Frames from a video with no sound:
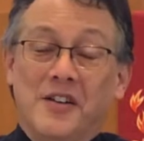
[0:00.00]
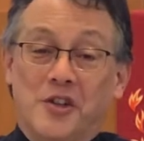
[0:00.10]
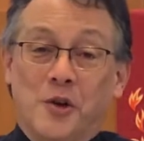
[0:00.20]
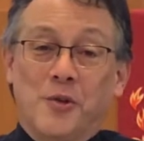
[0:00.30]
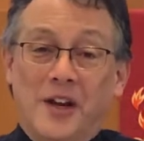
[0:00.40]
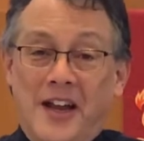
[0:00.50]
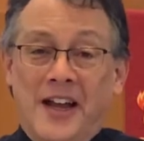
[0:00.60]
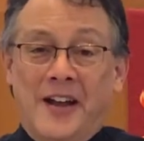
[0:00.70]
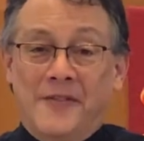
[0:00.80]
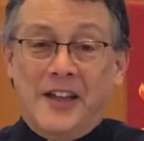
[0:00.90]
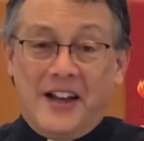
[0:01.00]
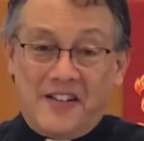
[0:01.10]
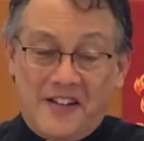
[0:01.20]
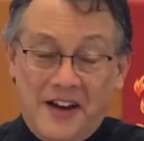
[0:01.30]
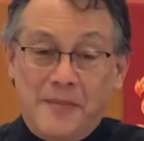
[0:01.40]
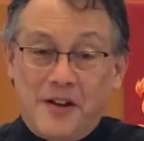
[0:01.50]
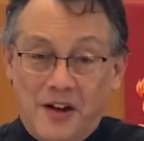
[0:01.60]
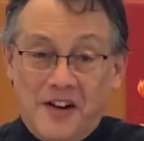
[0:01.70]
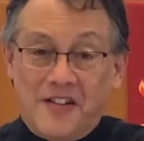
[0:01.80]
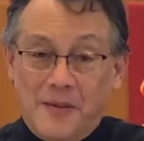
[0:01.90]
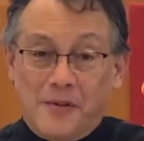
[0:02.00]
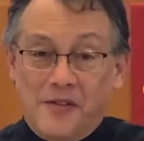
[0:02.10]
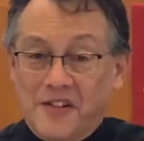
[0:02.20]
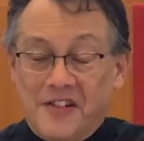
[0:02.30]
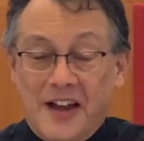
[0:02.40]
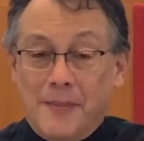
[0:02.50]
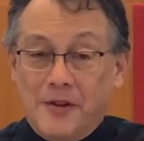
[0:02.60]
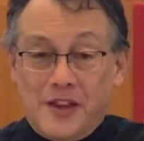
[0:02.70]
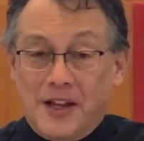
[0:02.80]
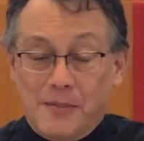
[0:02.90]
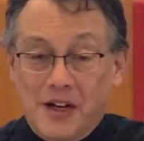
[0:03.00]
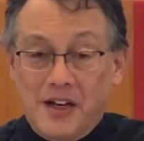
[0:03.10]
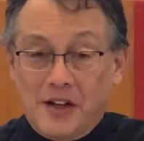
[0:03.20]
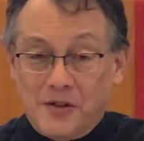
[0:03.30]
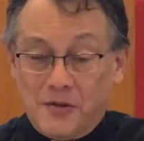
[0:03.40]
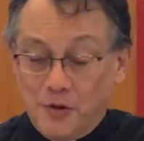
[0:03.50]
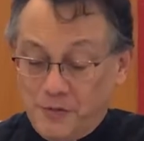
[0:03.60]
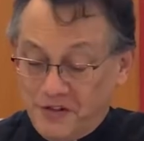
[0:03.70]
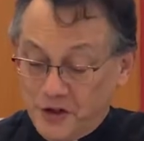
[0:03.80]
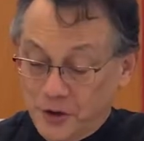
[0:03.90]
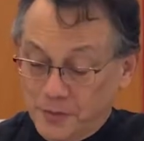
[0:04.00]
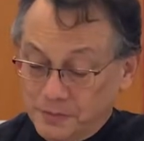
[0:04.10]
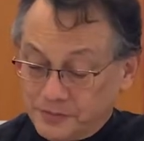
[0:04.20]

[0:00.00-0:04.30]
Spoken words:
don't have that same concept of the Sabbath that many other groups do.